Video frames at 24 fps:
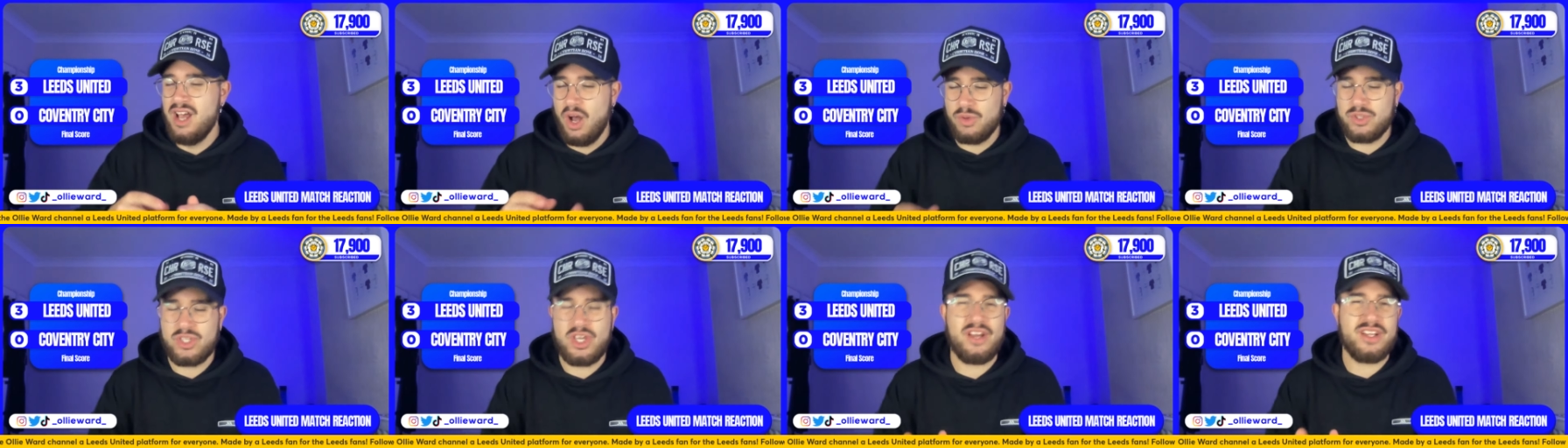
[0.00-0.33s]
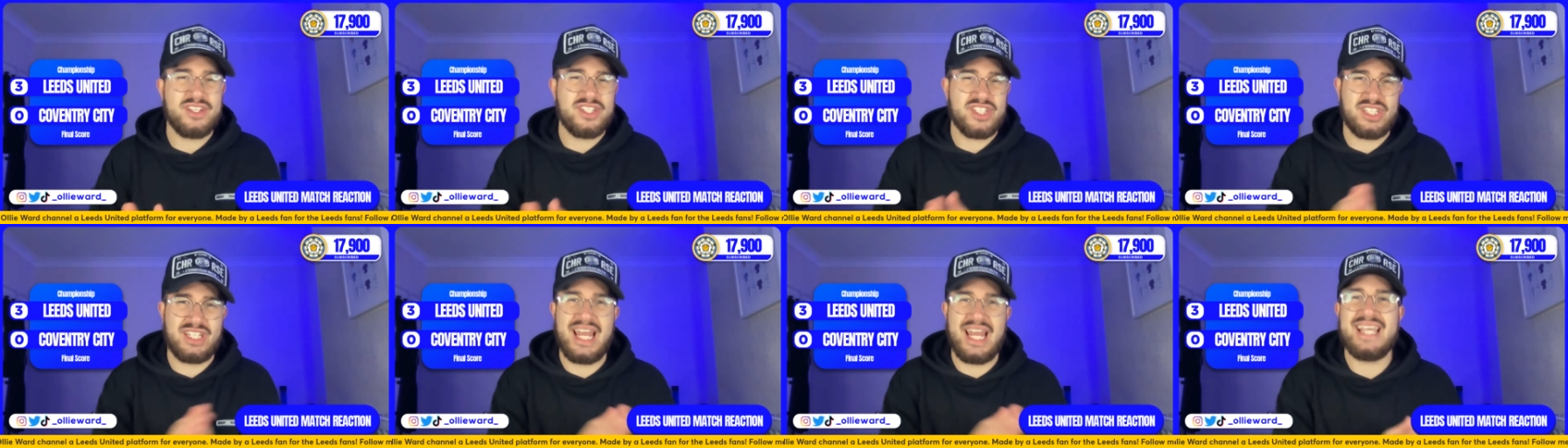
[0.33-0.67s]
I was kind
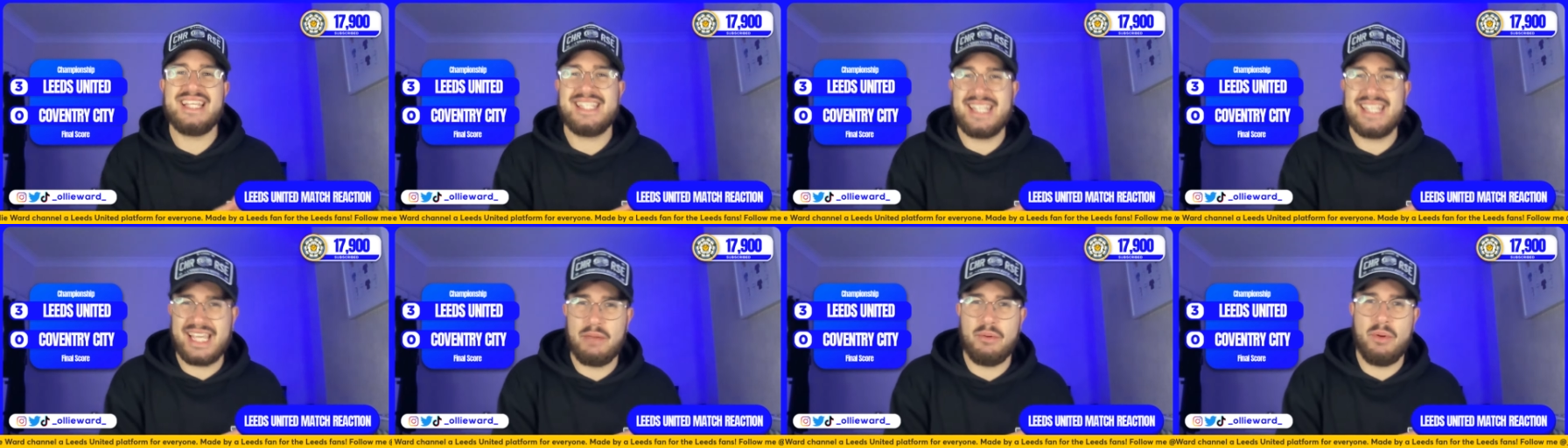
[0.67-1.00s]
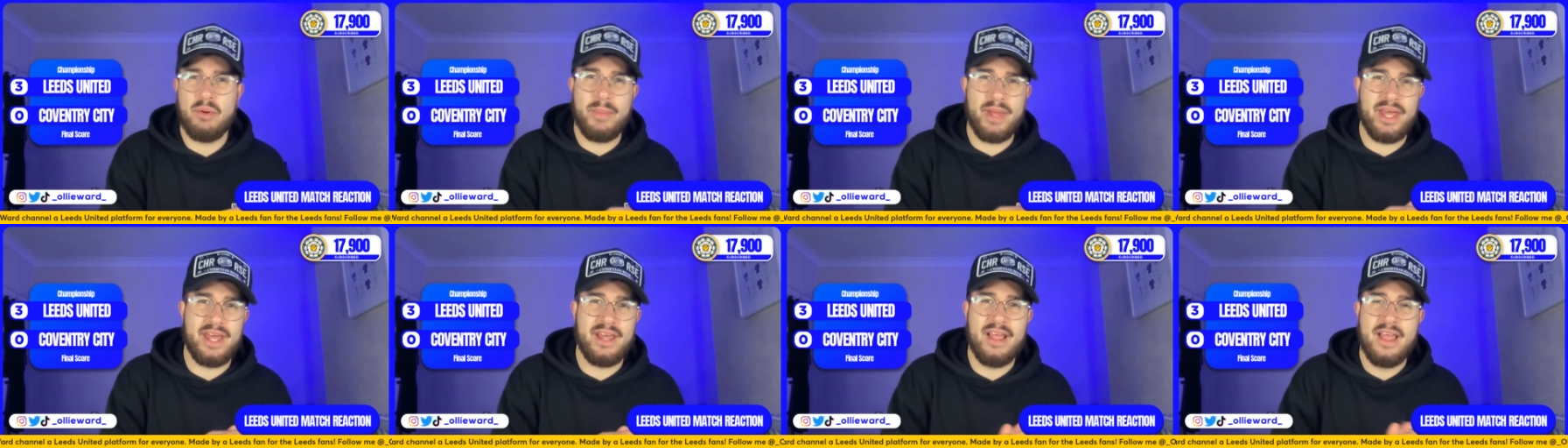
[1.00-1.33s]
of slating him a
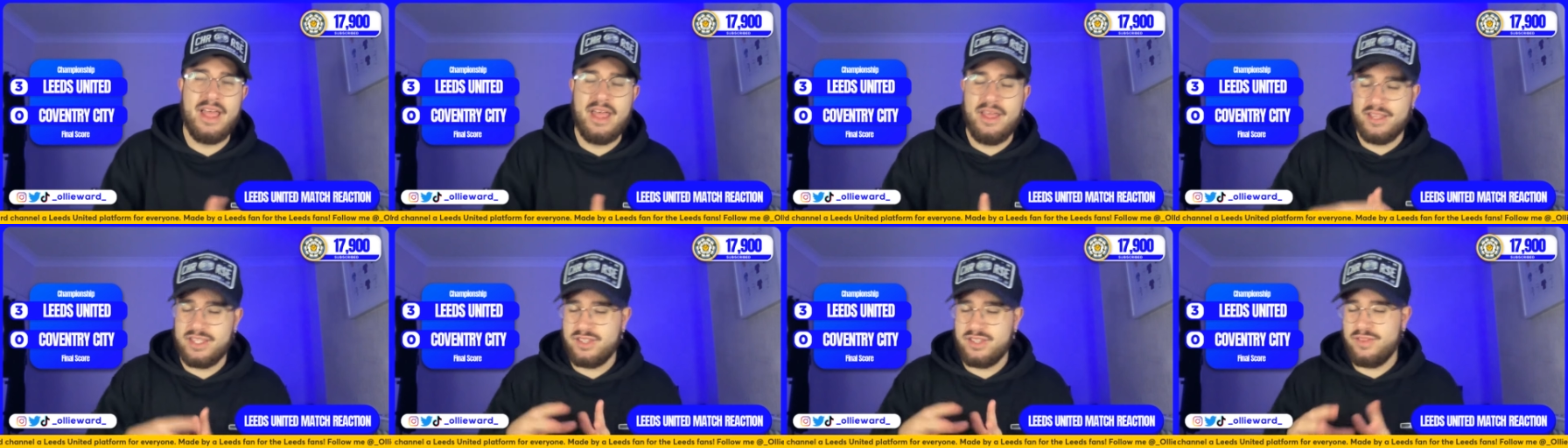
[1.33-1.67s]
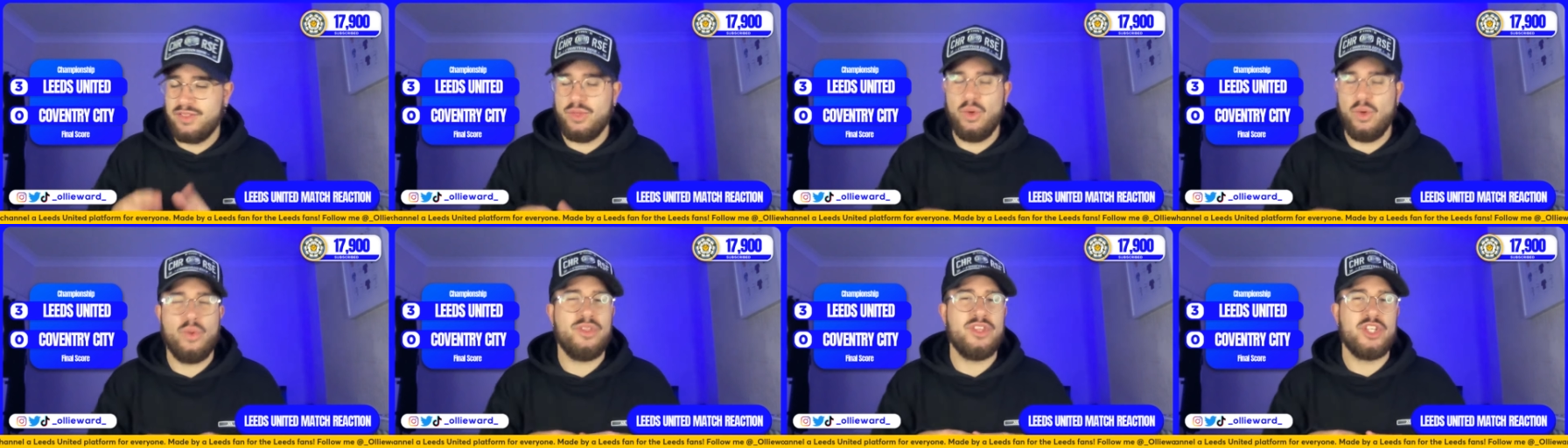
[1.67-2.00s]
bit.
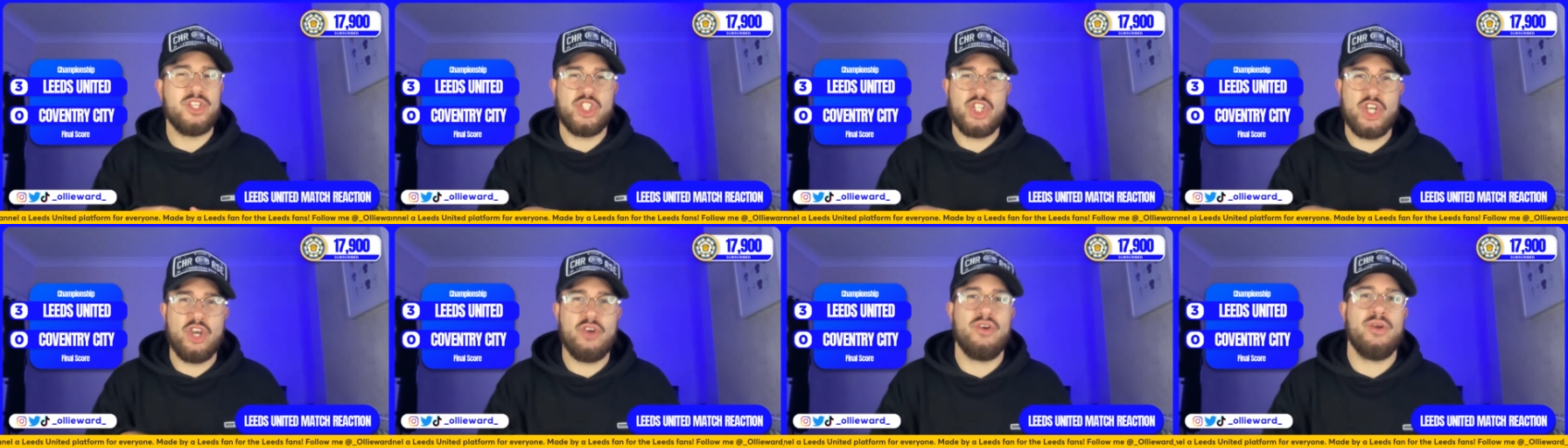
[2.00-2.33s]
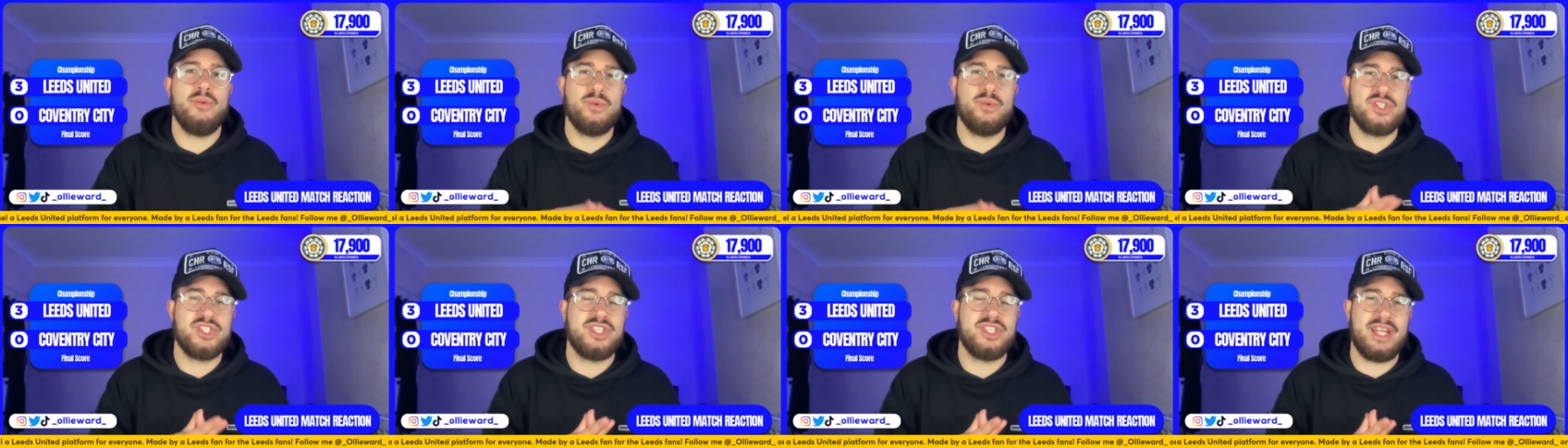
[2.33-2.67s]
Thought the jury
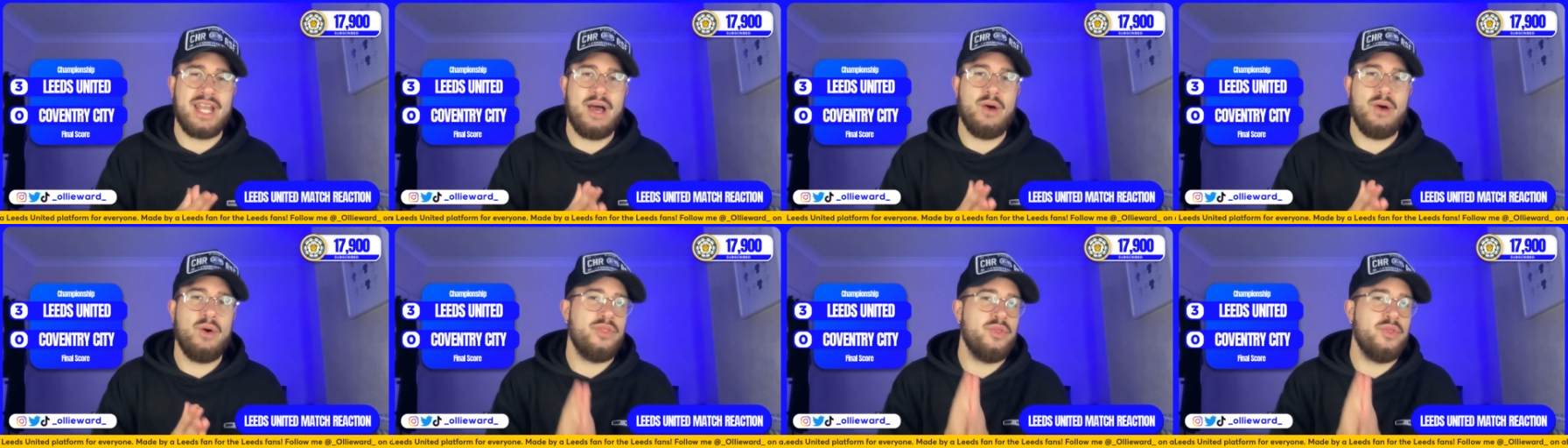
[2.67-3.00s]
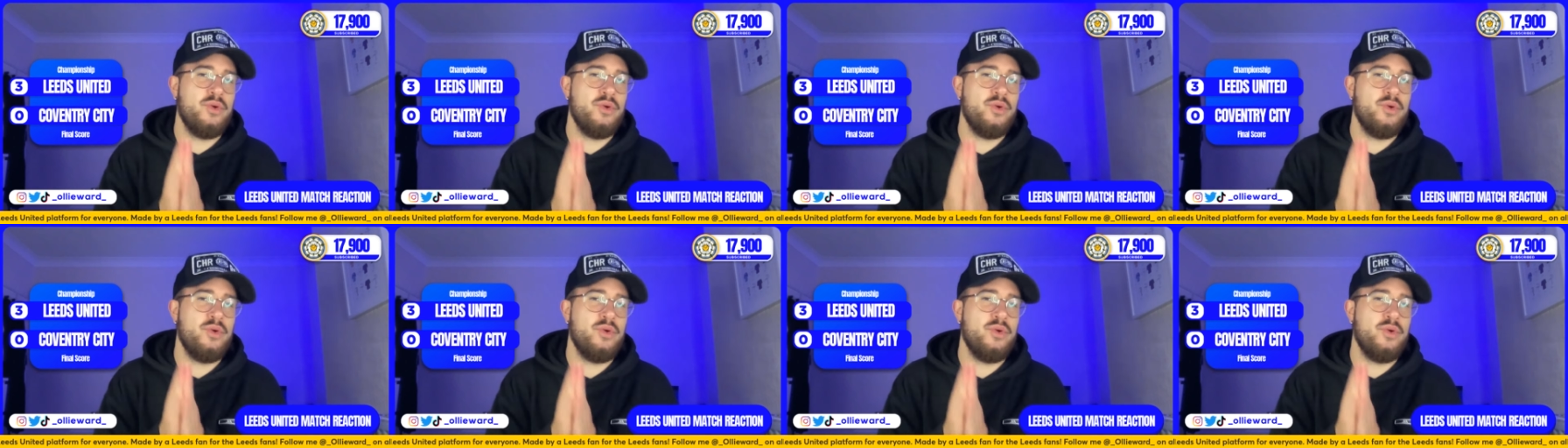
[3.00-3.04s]
was still out.